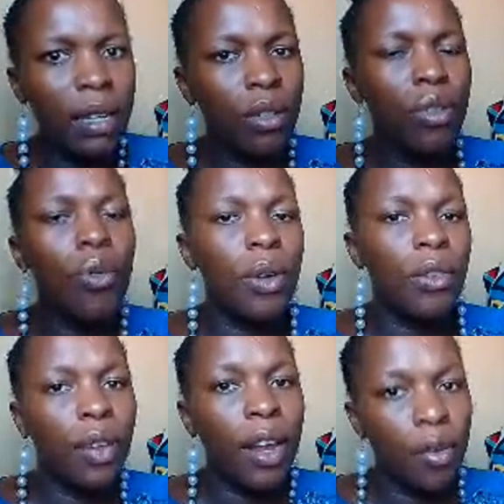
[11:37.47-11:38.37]
you will
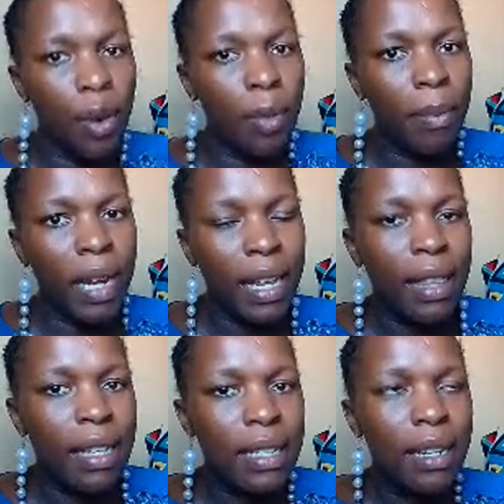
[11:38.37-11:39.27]
find women in
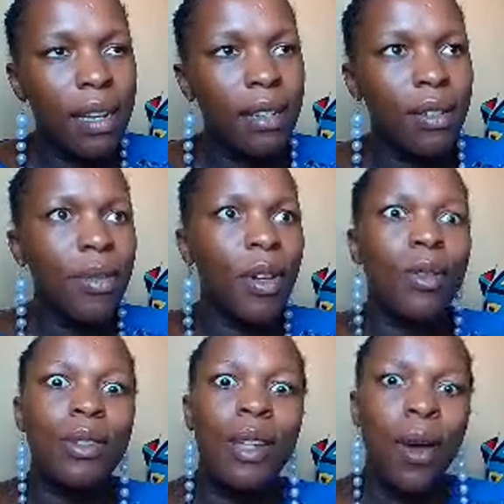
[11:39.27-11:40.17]
this industry,
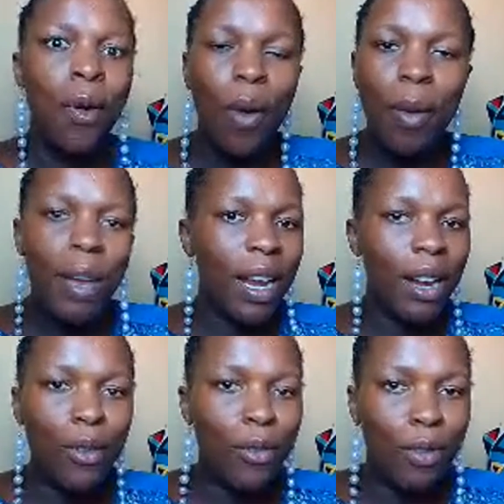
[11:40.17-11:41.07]
because women are
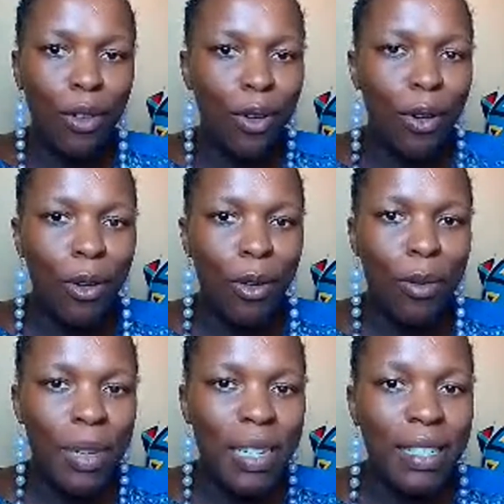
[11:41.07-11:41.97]
known for
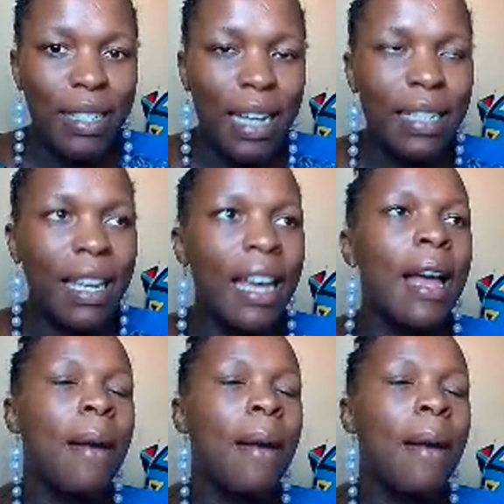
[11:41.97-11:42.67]
multitasking.